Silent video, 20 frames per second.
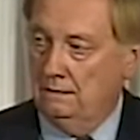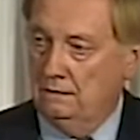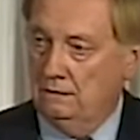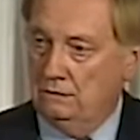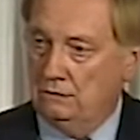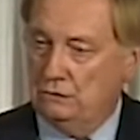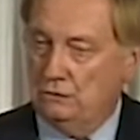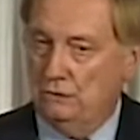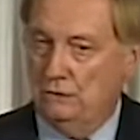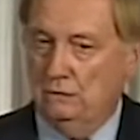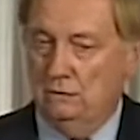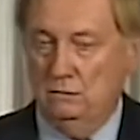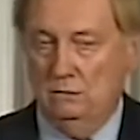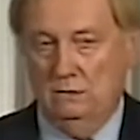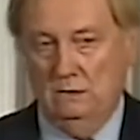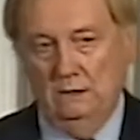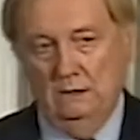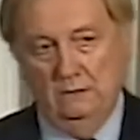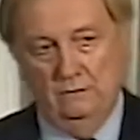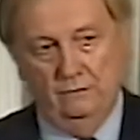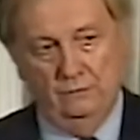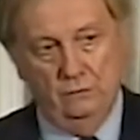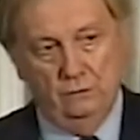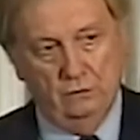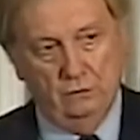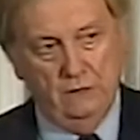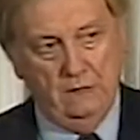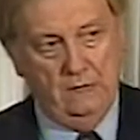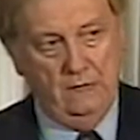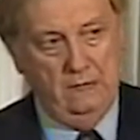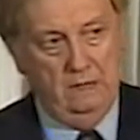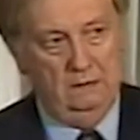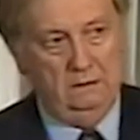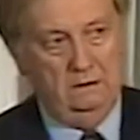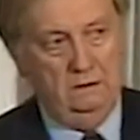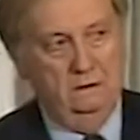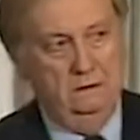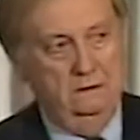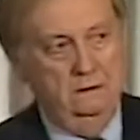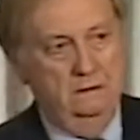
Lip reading: So if you can't